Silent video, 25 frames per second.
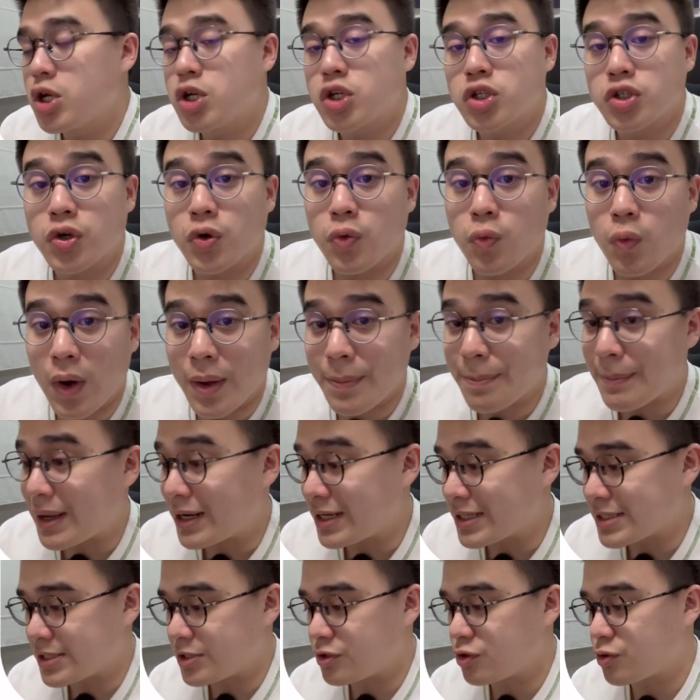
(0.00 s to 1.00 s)
So 1
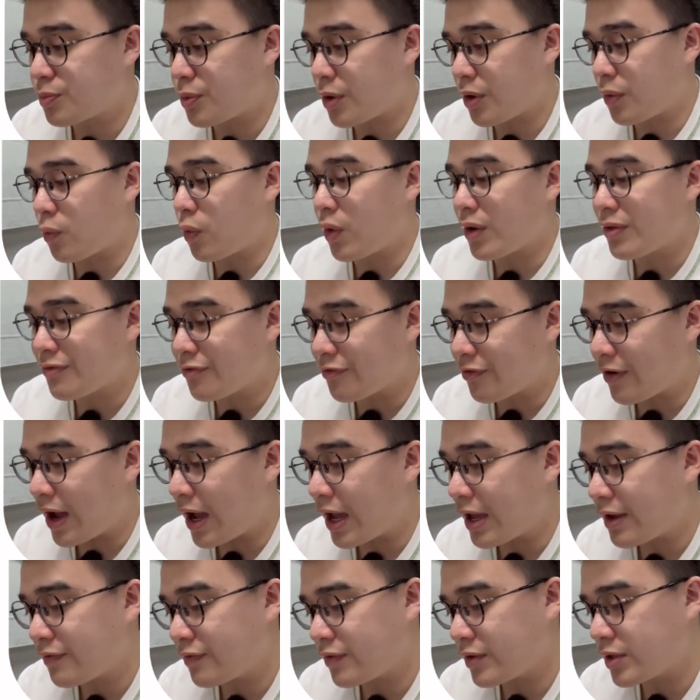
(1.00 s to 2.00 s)
minus
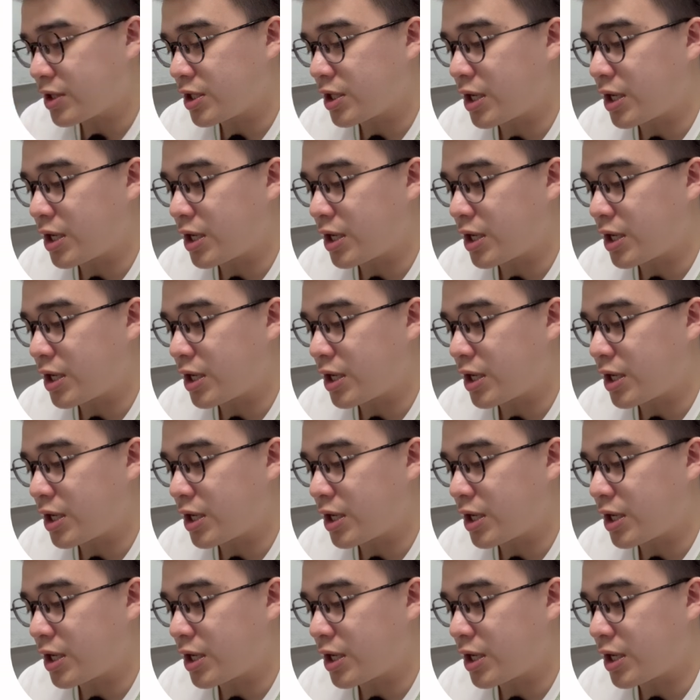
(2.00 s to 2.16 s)
0.15,